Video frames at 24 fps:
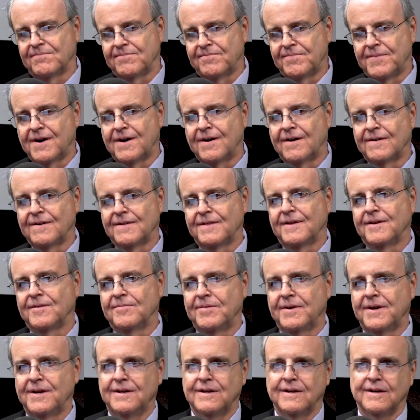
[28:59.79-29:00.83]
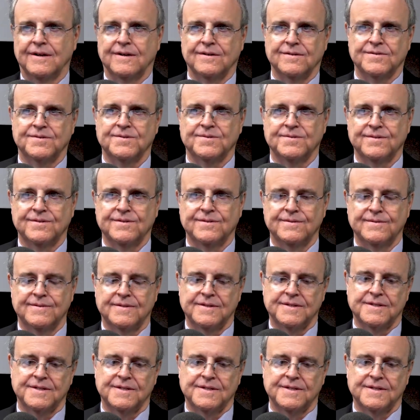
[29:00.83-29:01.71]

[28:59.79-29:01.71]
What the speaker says: part of the opinion goes through and